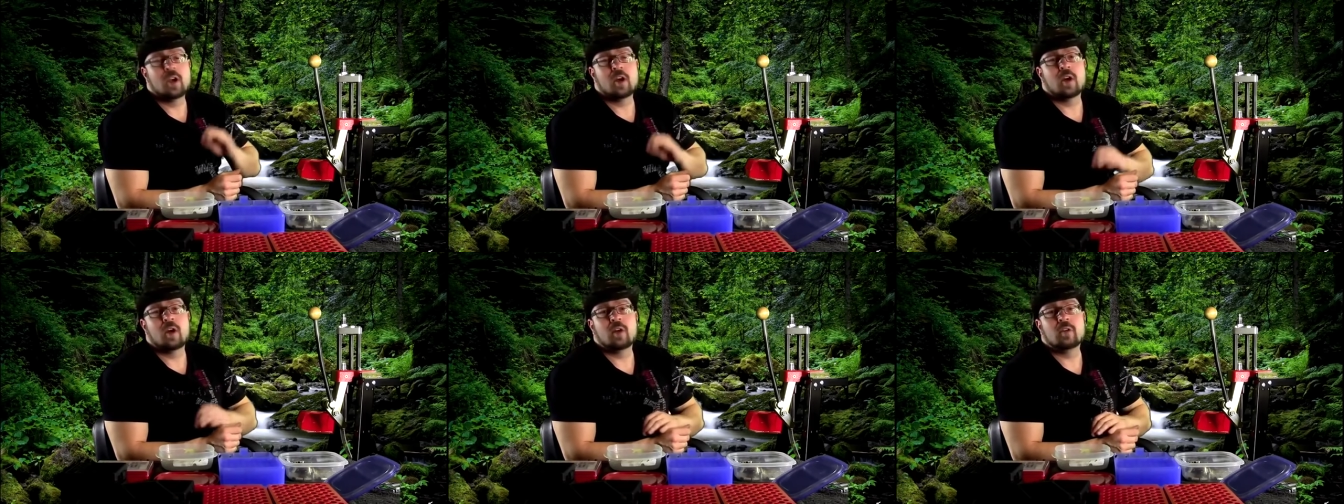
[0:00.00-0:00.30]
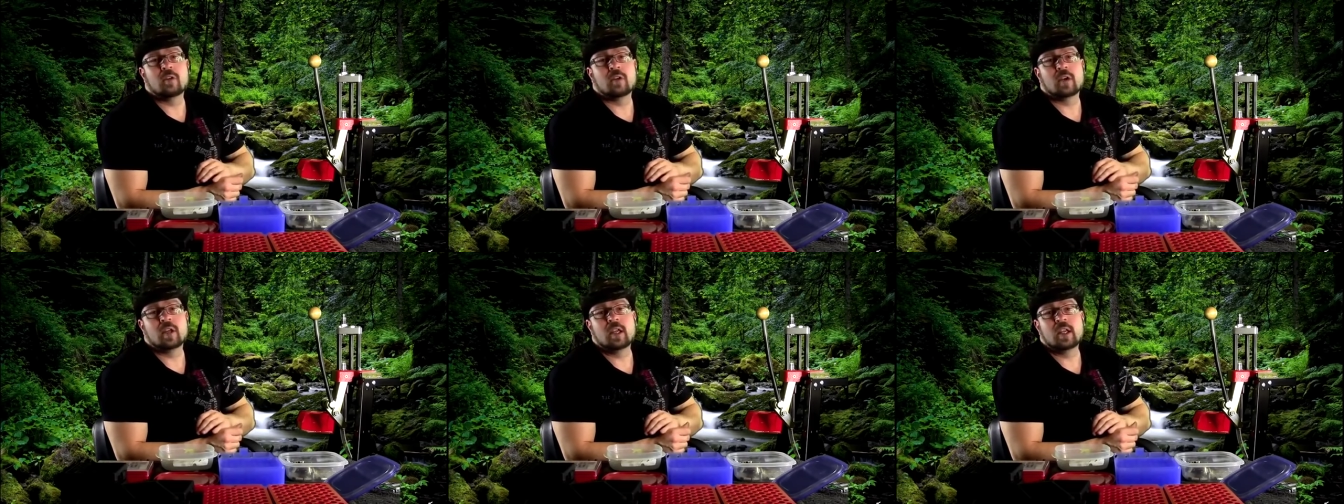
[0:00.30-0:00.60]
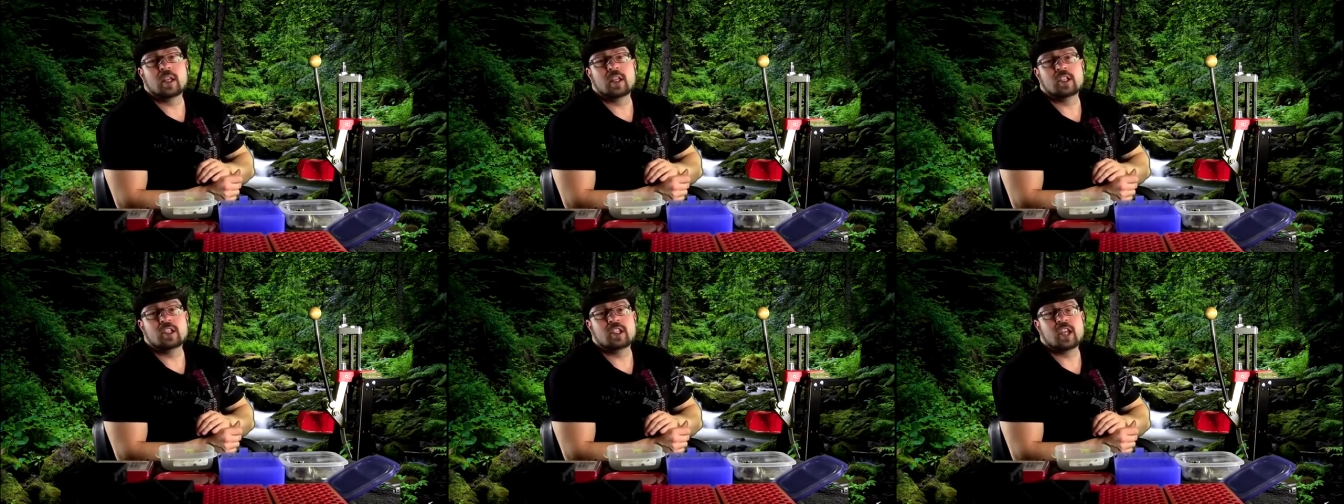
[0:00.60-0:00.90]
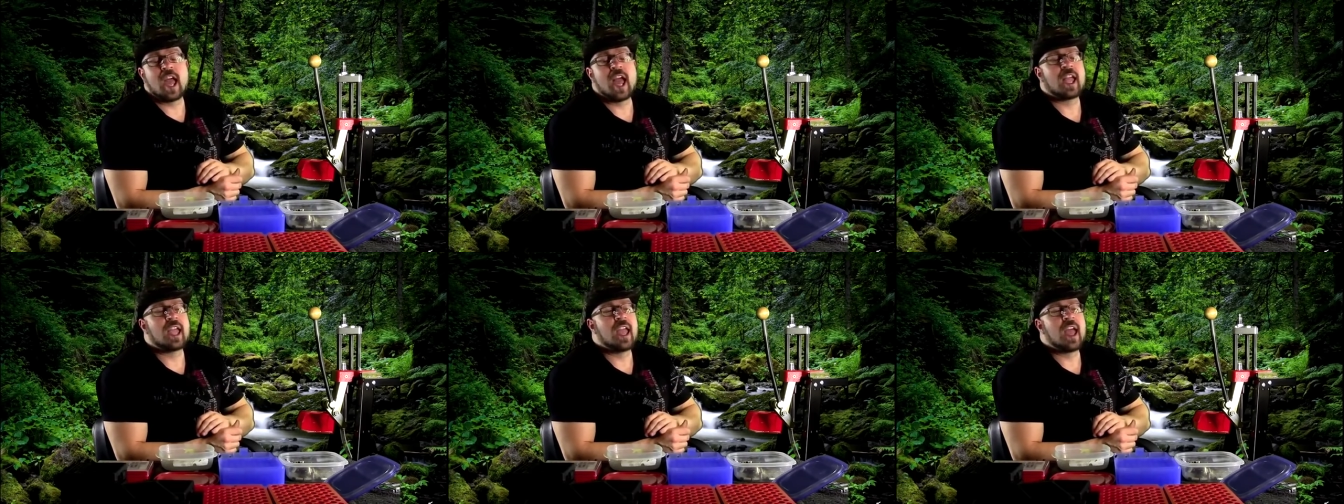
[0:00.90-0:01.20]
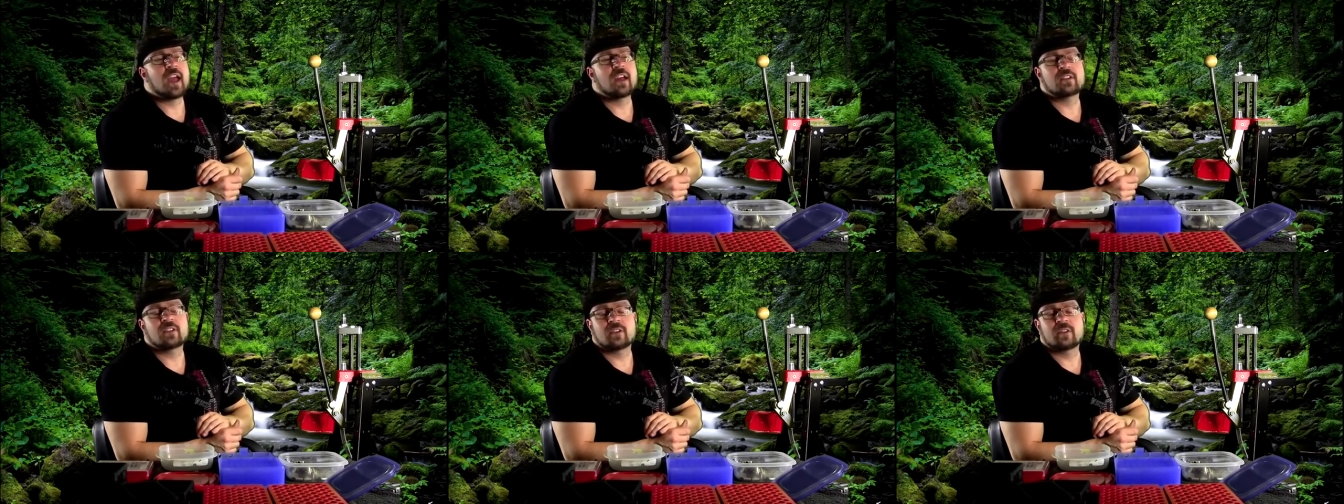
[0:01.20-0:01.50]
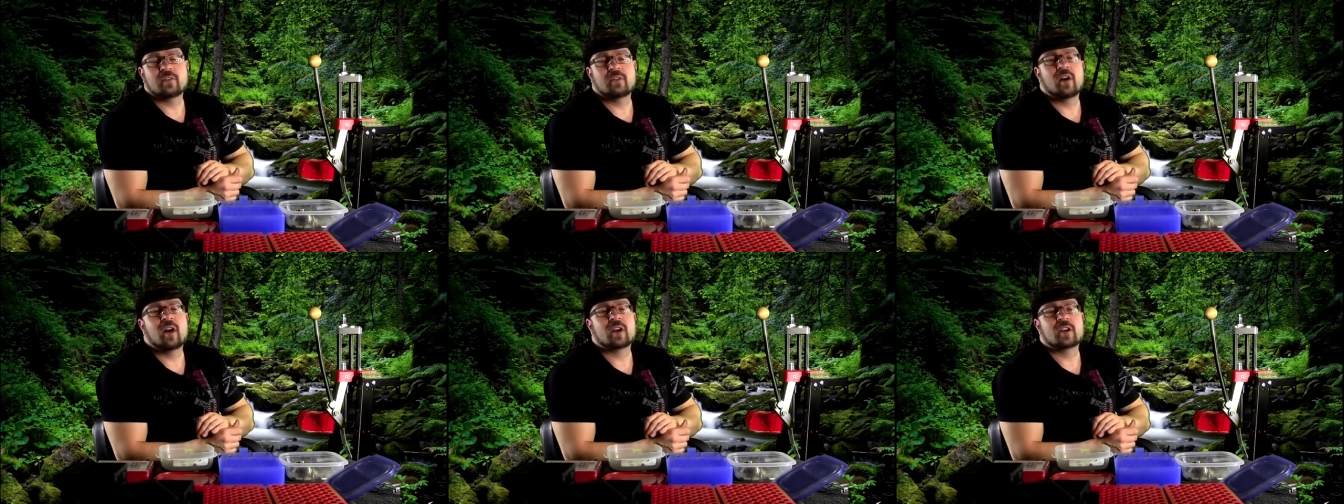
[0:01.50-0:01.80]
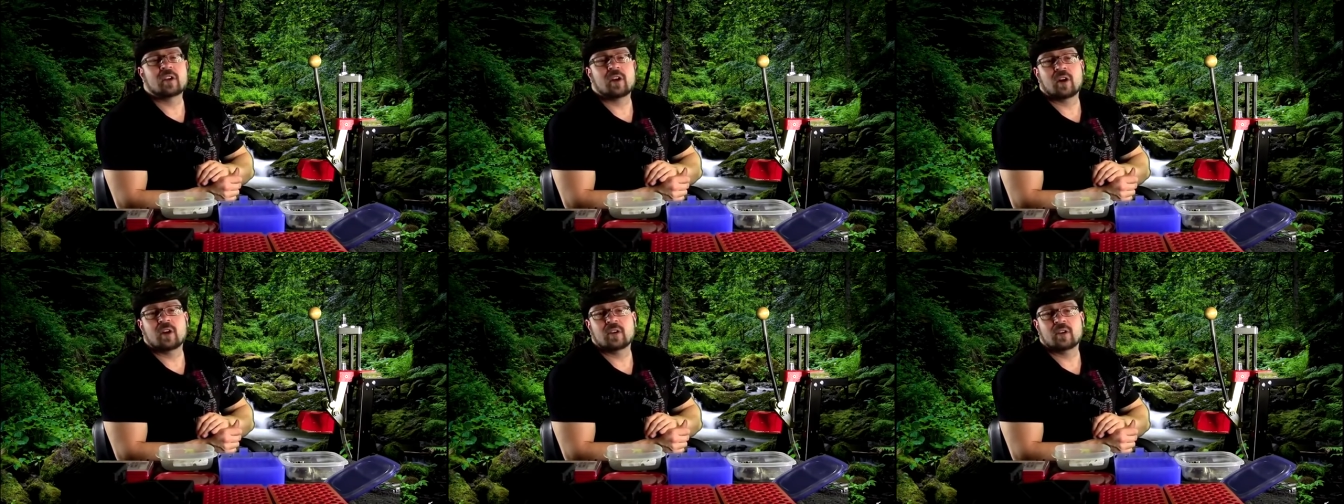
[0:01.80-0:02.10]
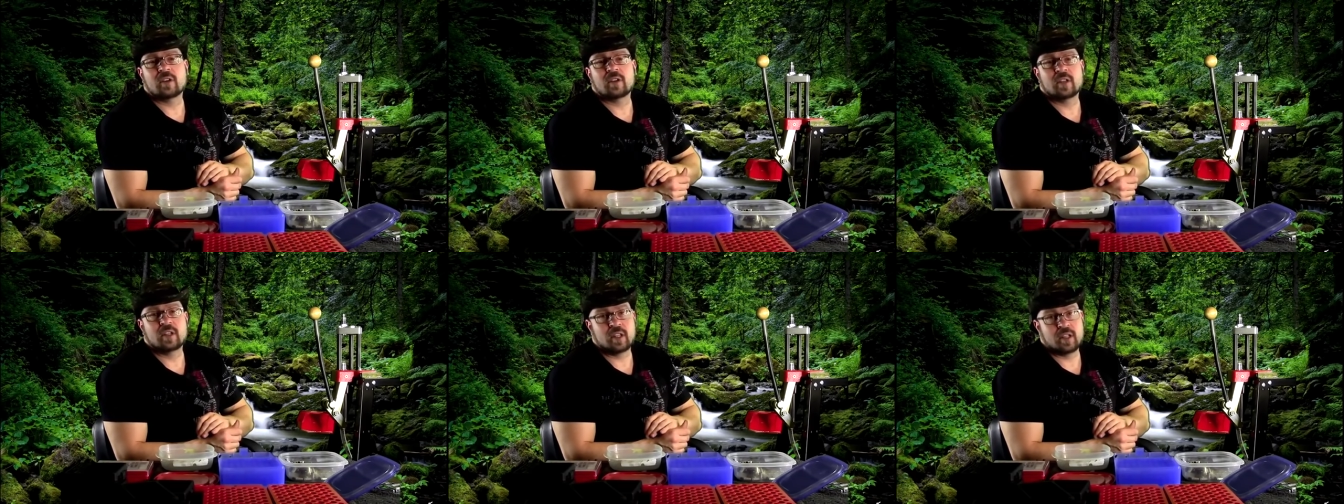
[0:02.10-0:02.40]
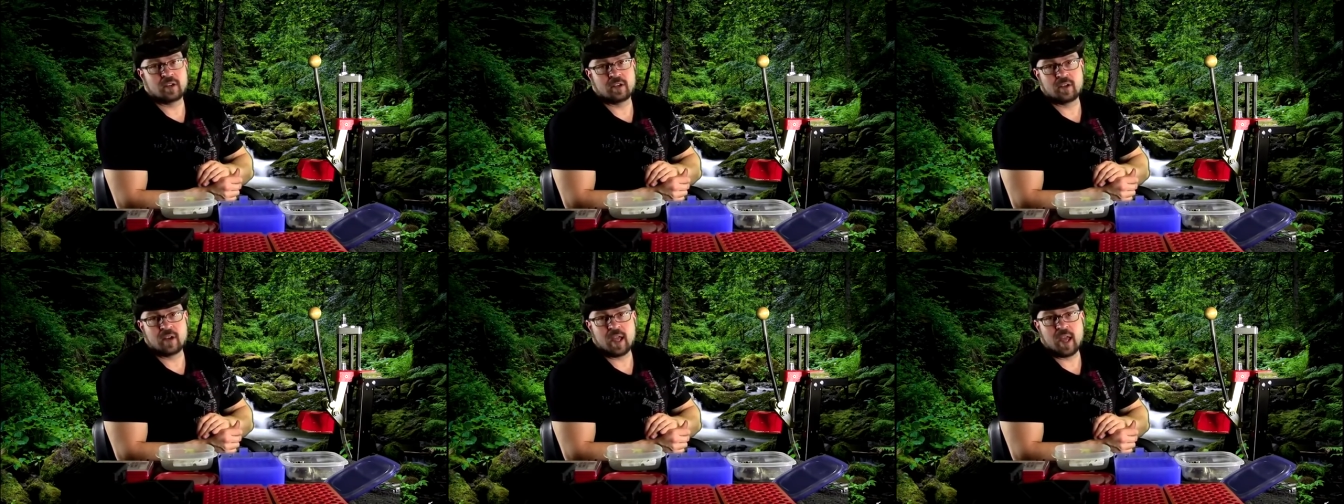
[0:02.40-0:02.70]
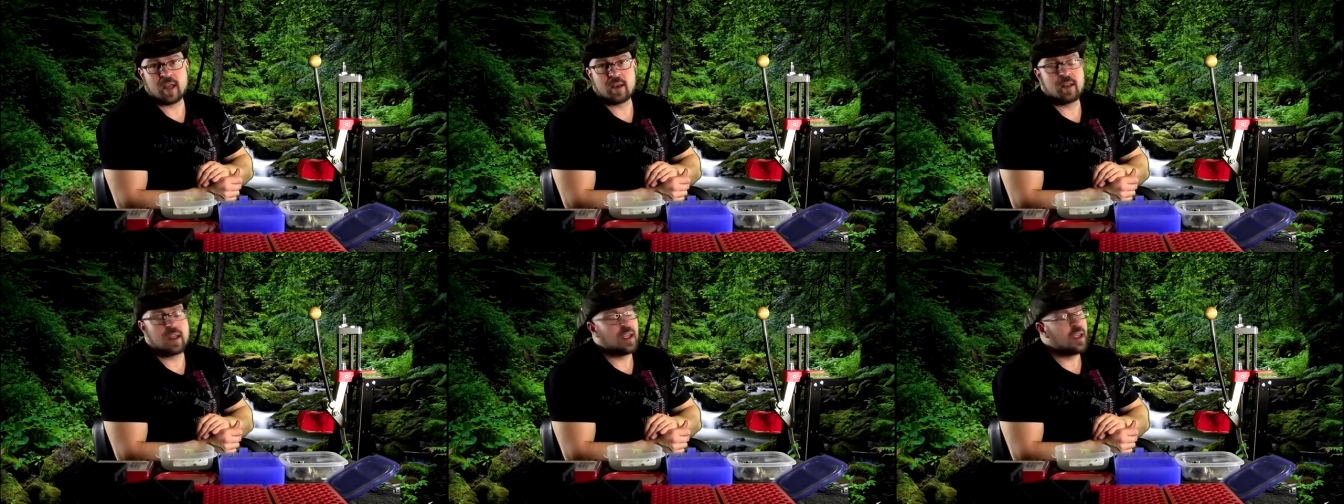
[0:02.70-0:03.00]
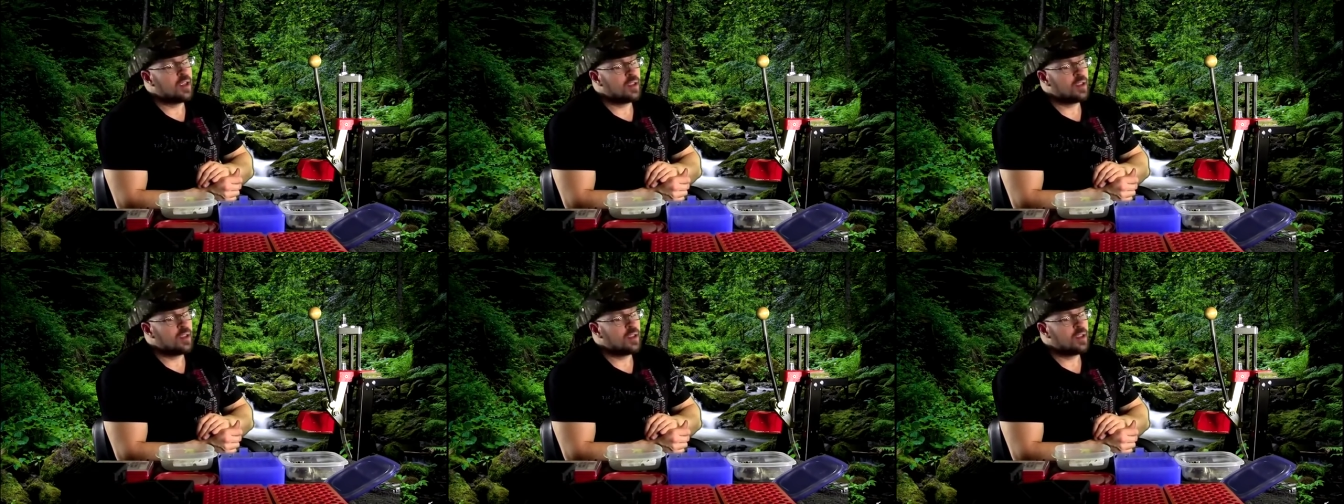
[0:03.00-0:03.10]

over any jackass or fucktard on the internet.